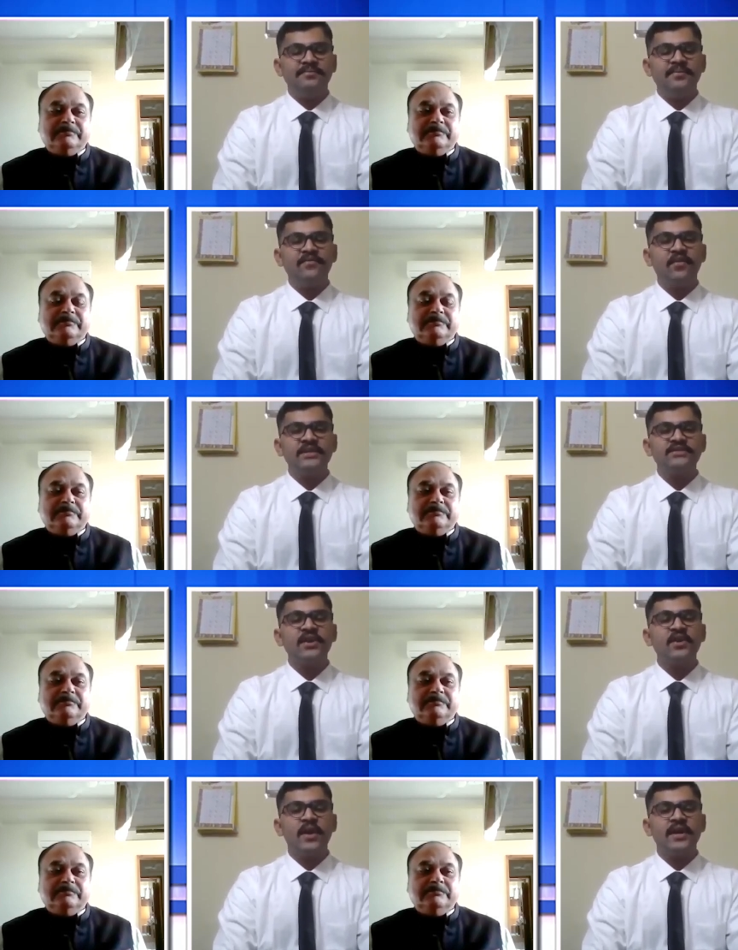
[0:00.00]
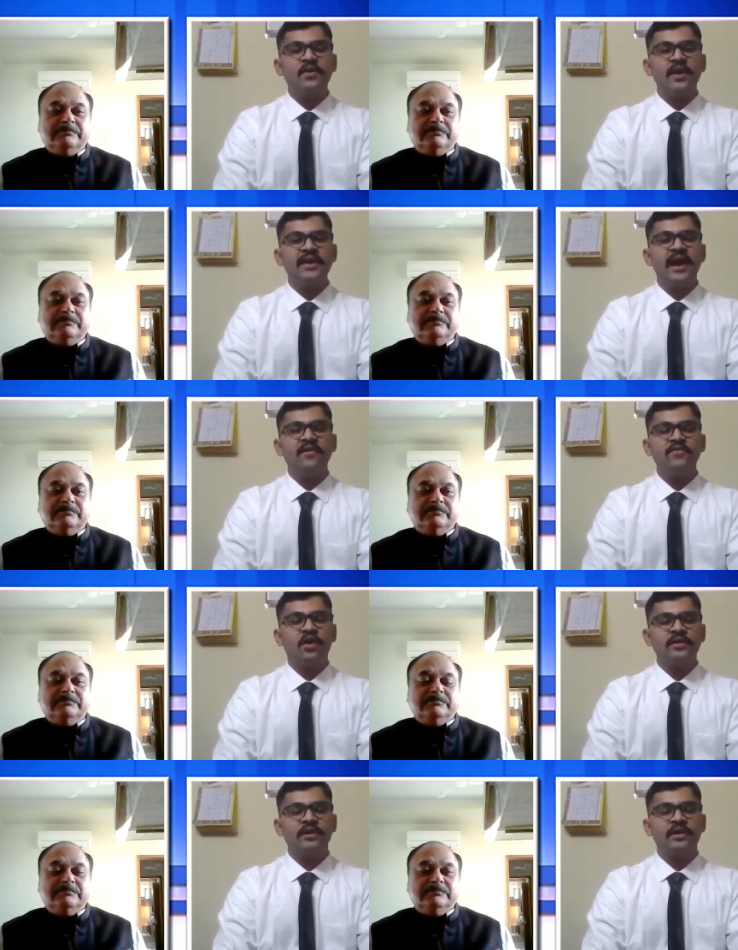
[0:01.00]
Speaker 1: before this one, 2020, I have
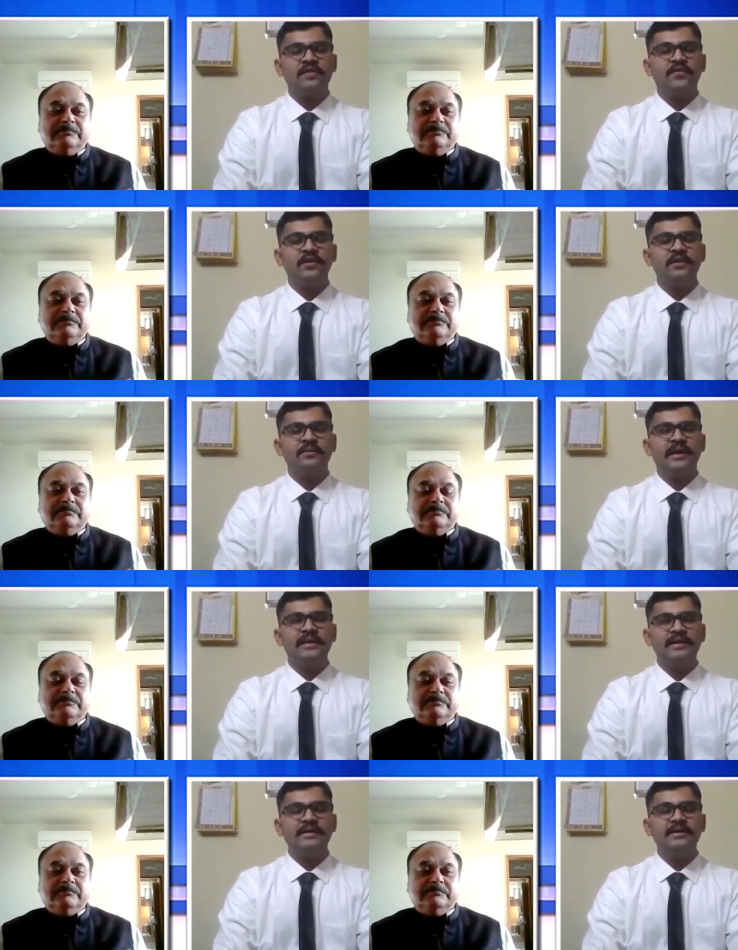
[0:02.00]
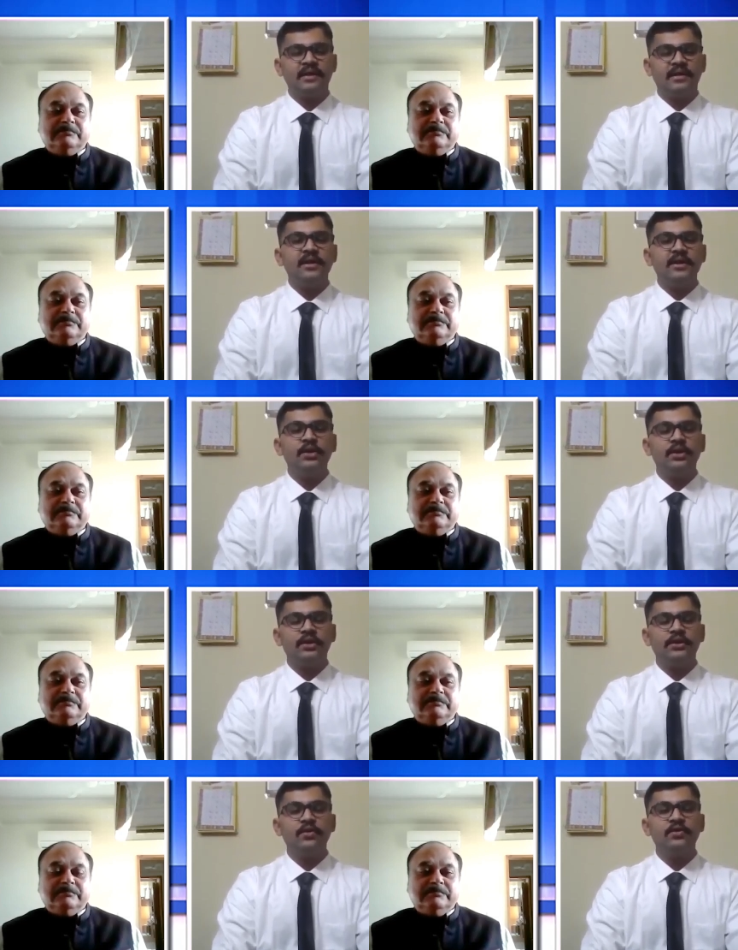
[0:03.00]
not referred any
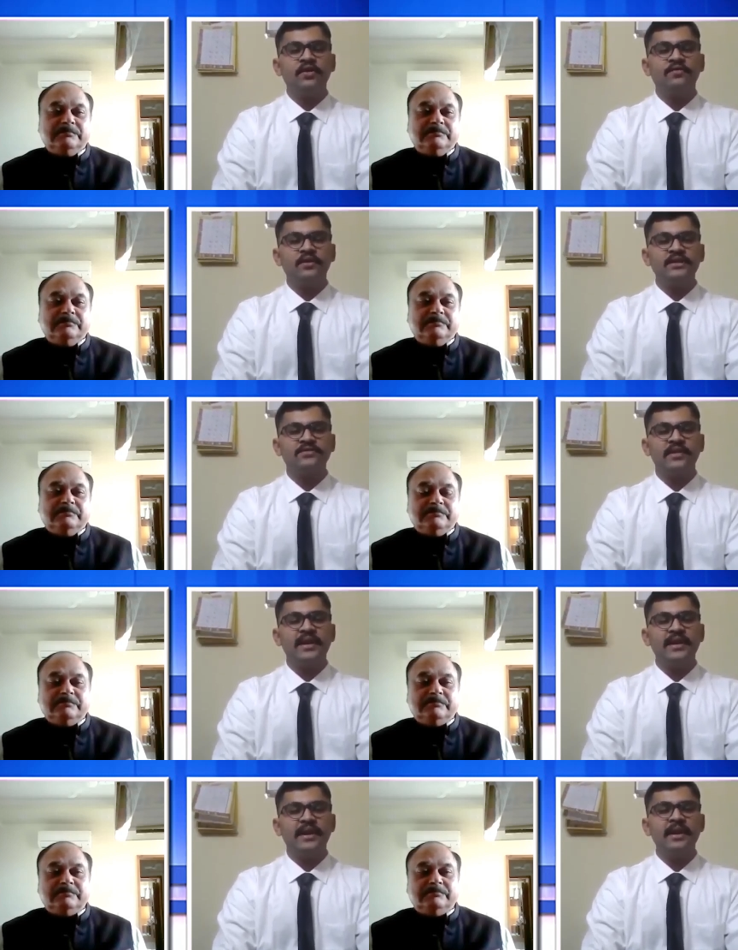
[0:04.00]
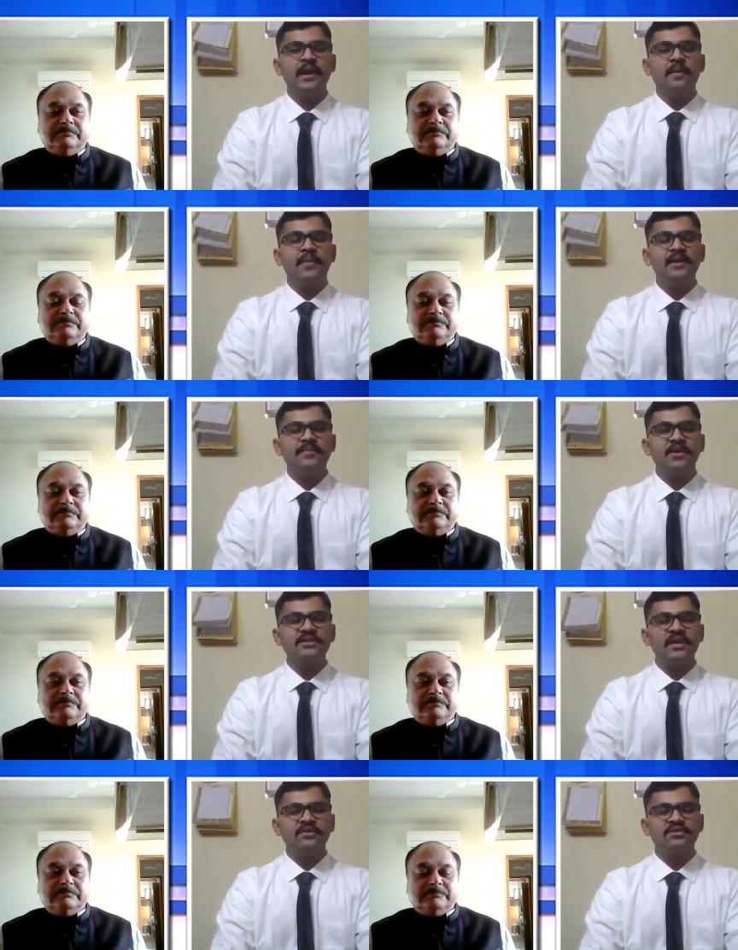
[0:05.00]
tutor for this one NDA, but
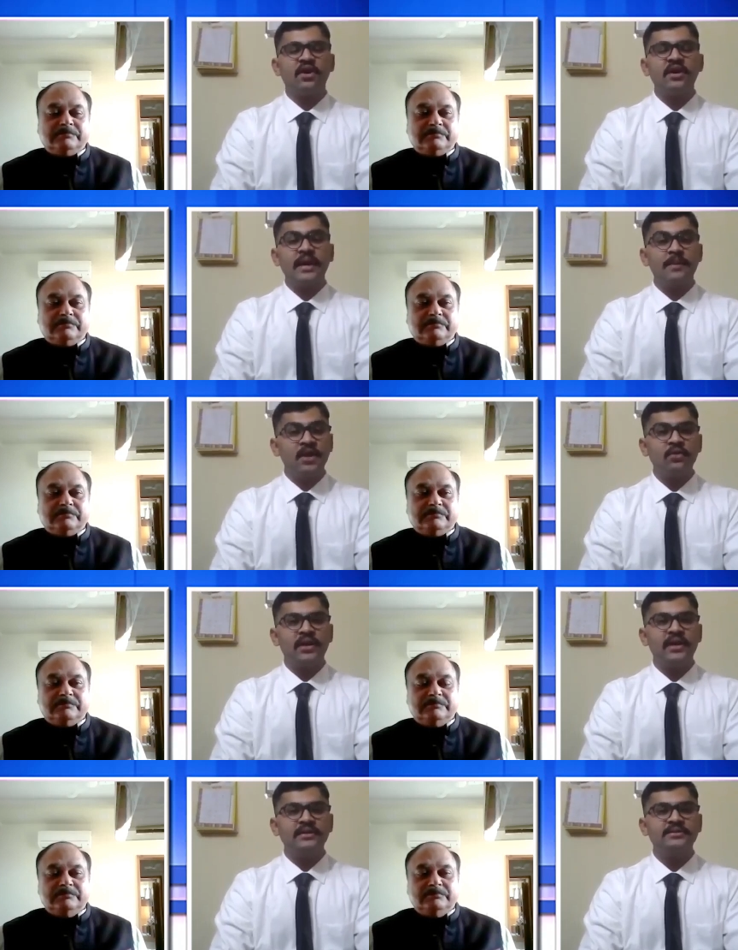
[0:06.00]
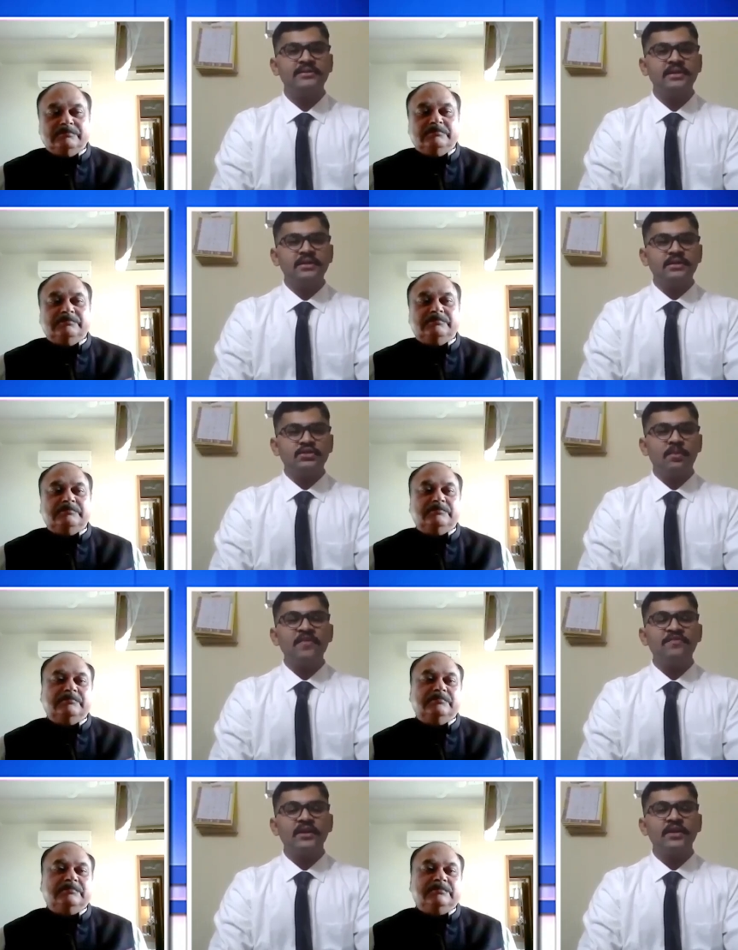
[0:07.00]
because I was not able to clear this. So
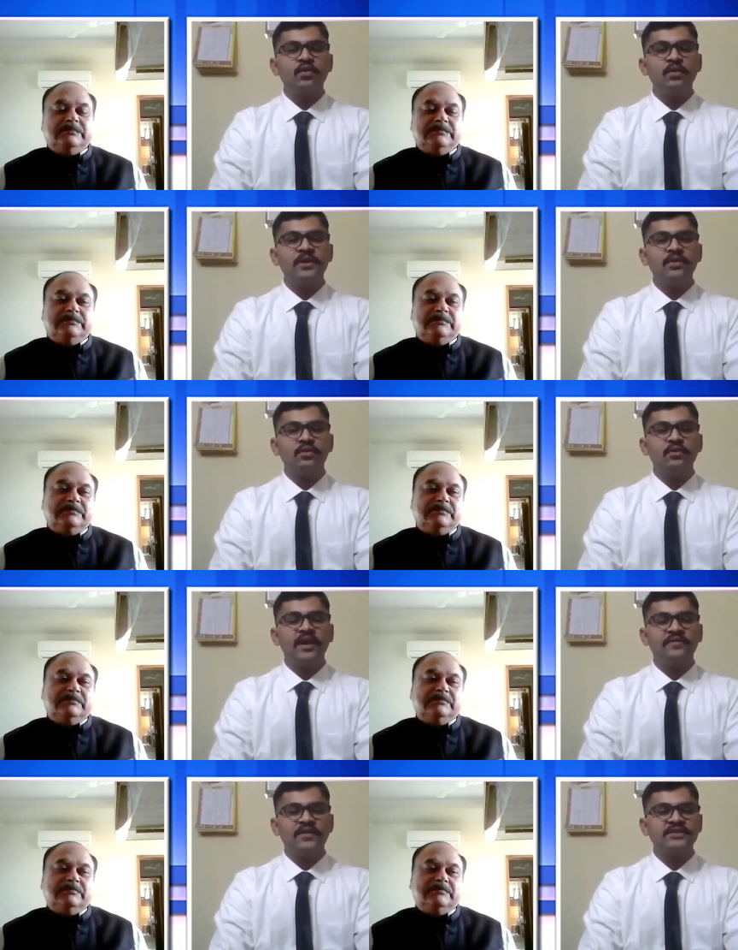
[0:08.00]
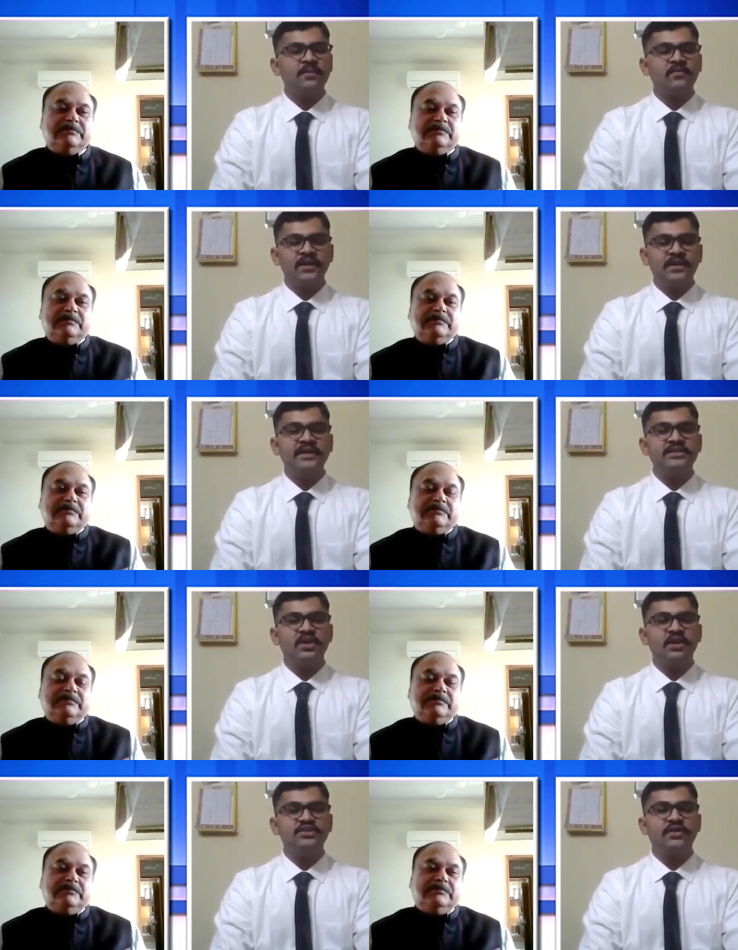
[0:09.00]
my father told me to refer some of the
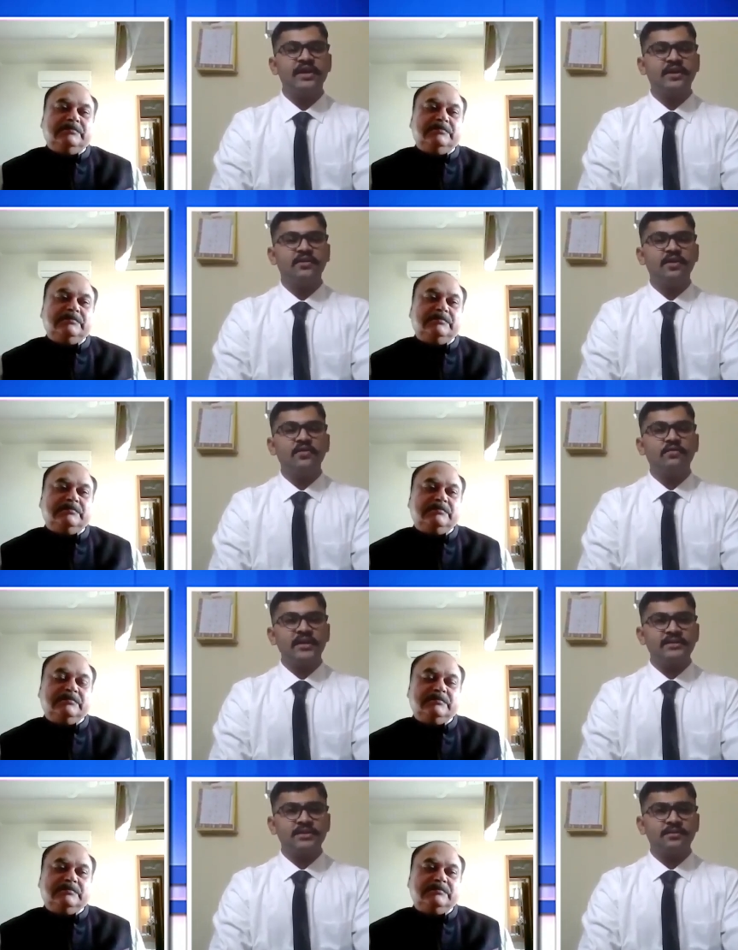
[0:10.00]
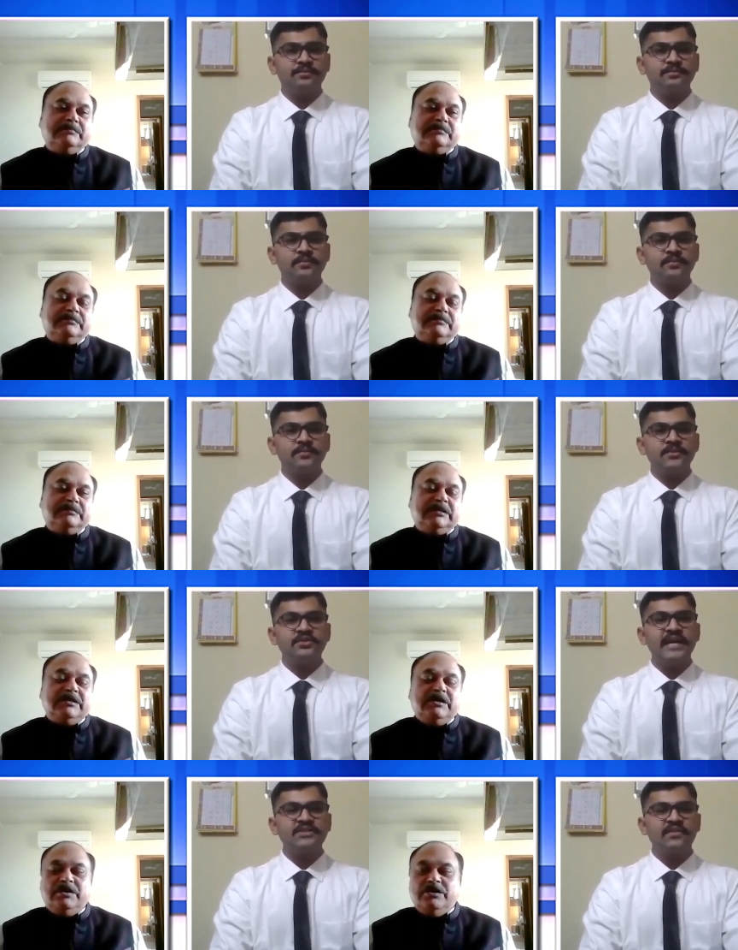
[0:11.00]
teacher educator for that, sir.
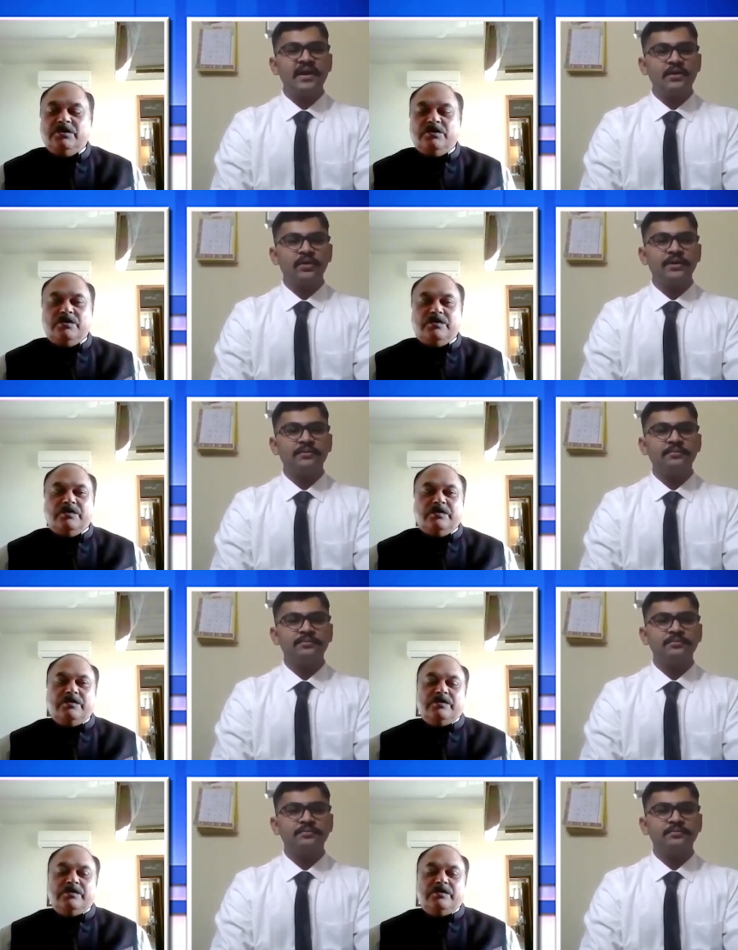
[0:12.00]
So that's why I took it.